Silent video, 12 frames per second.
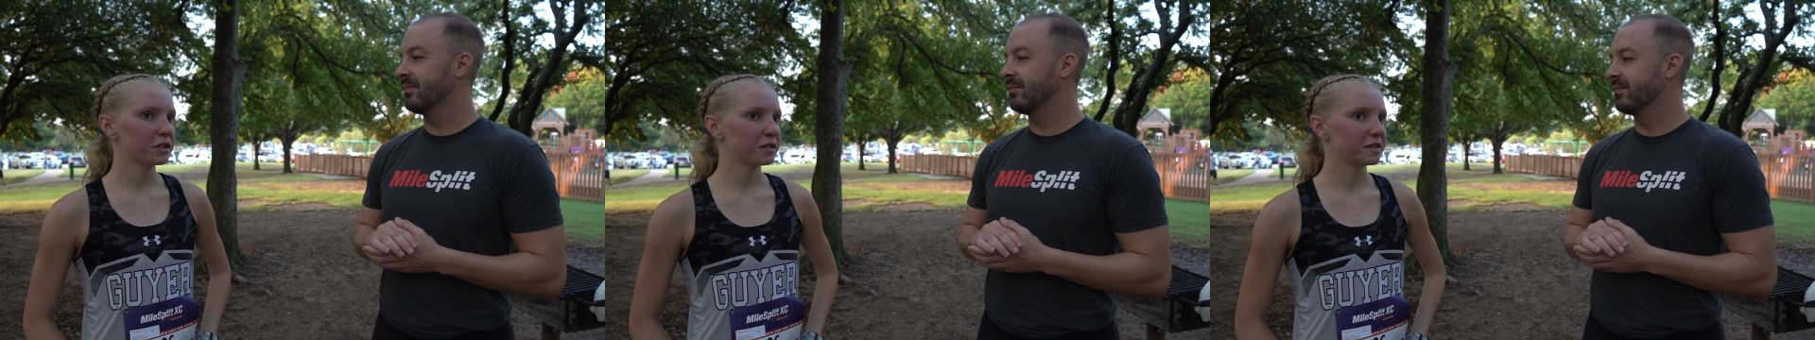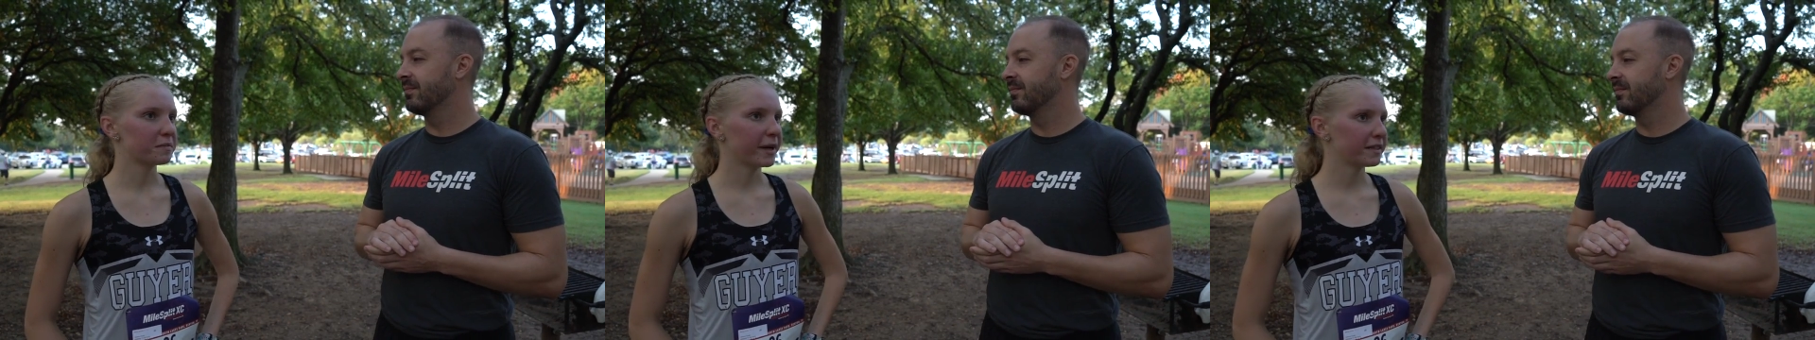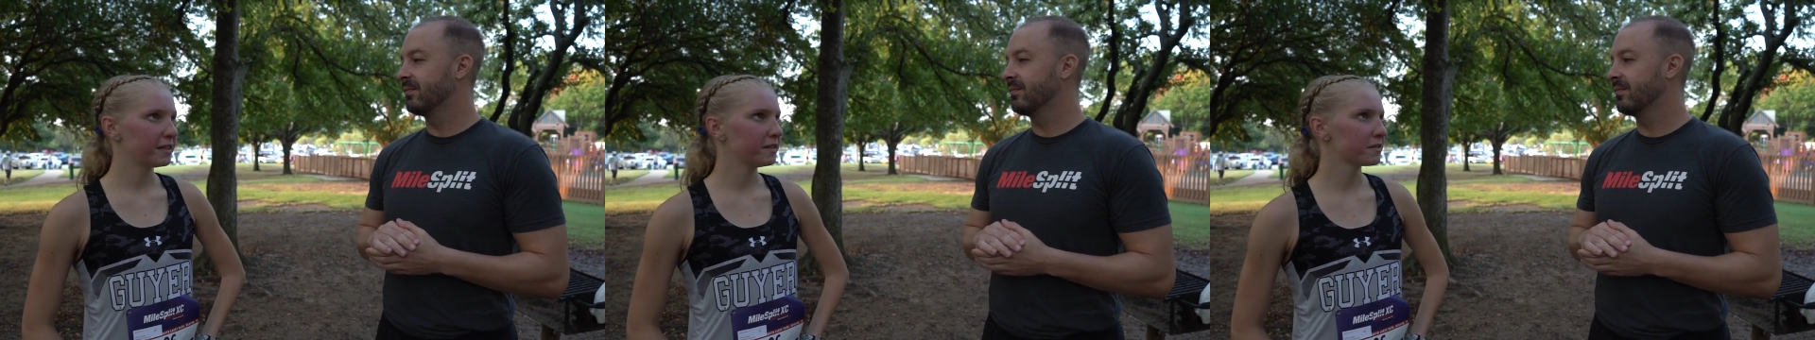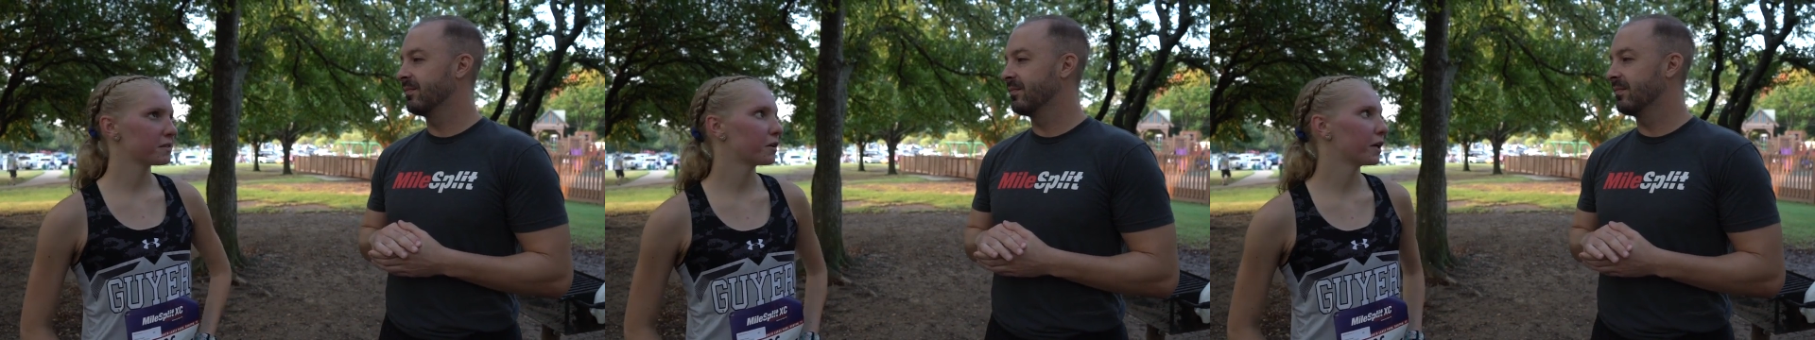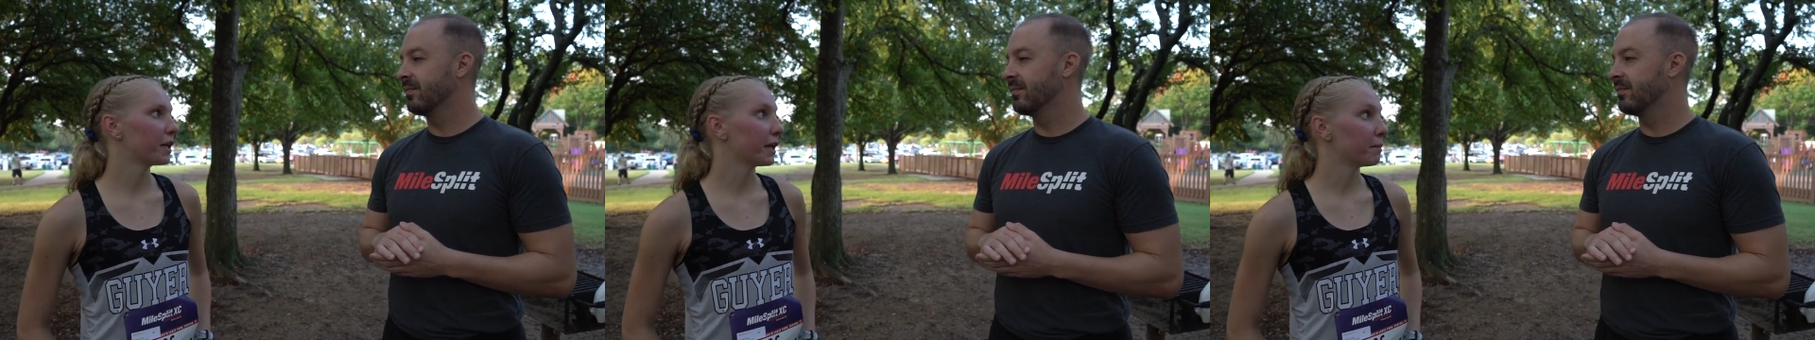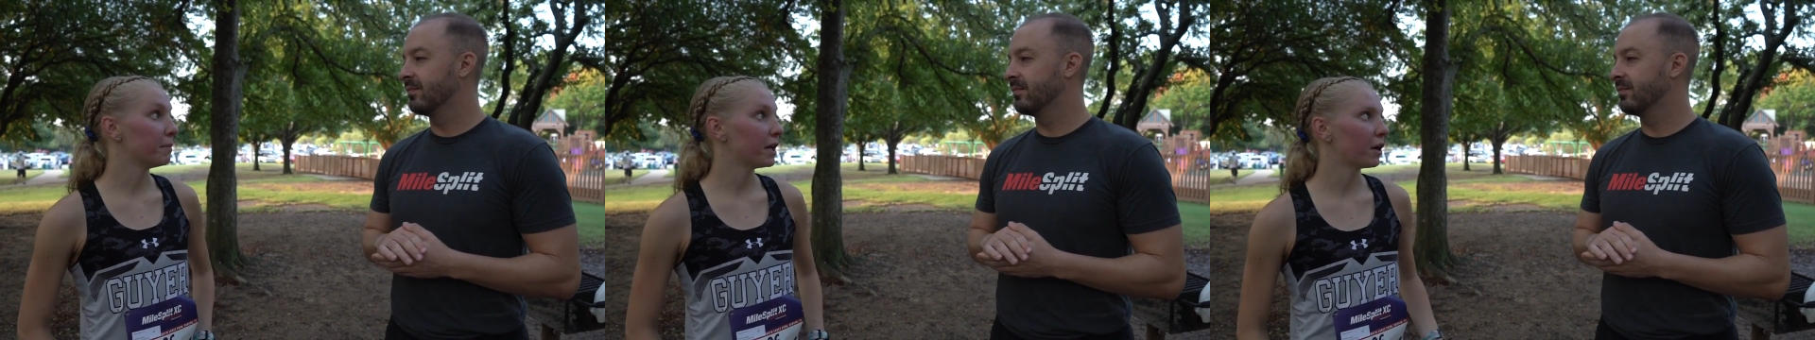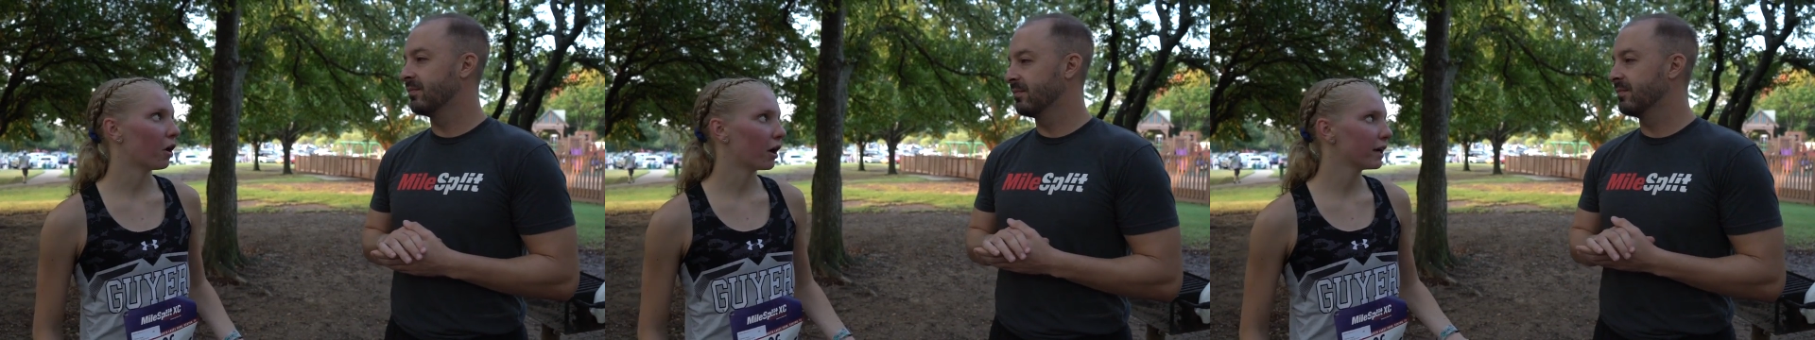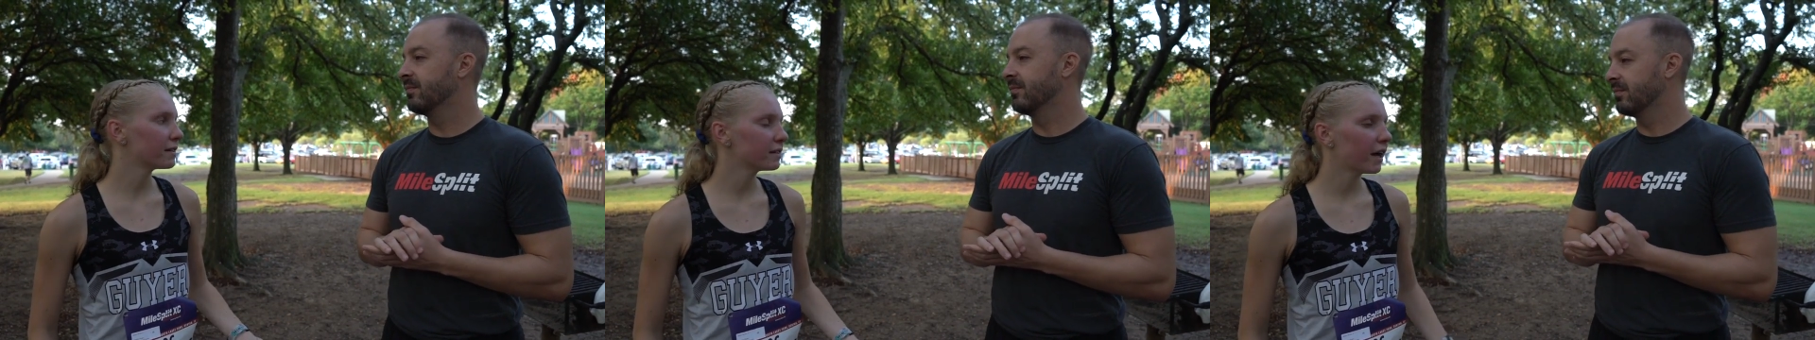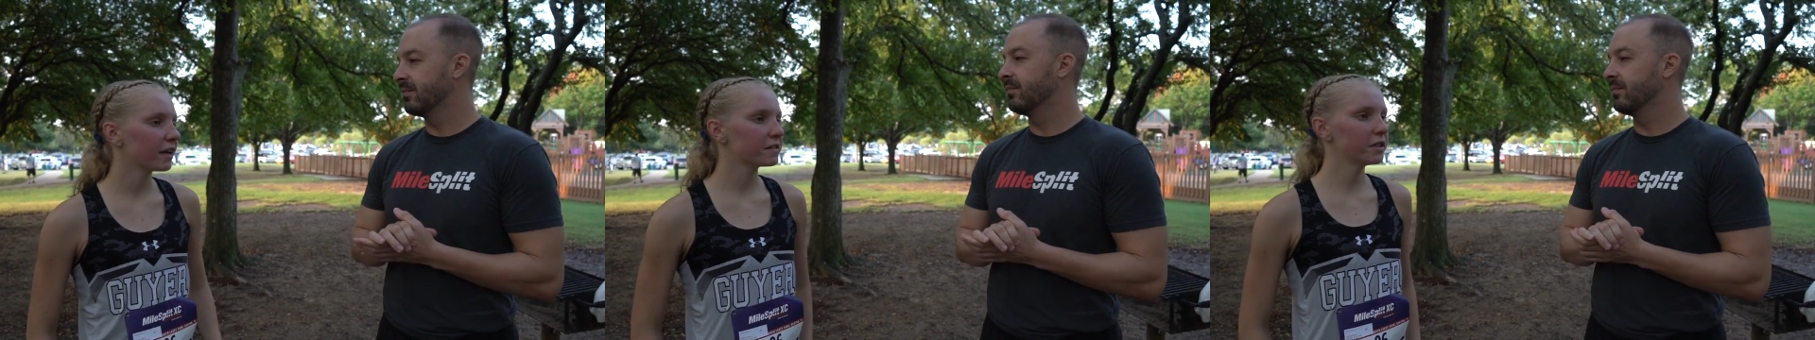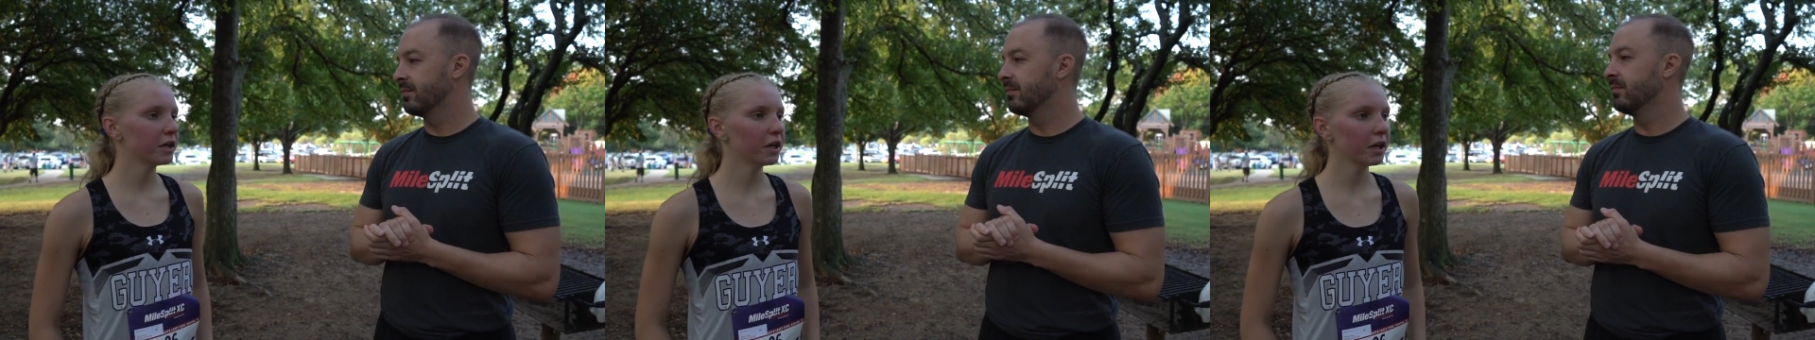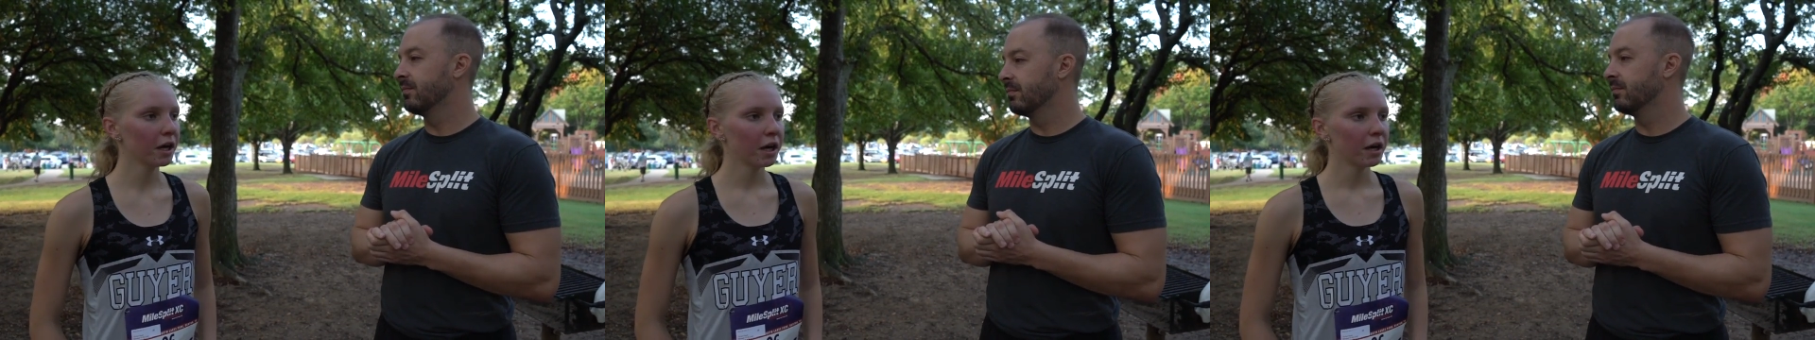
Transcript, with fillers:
Speaker 1: just this, my season started like mid-August last year.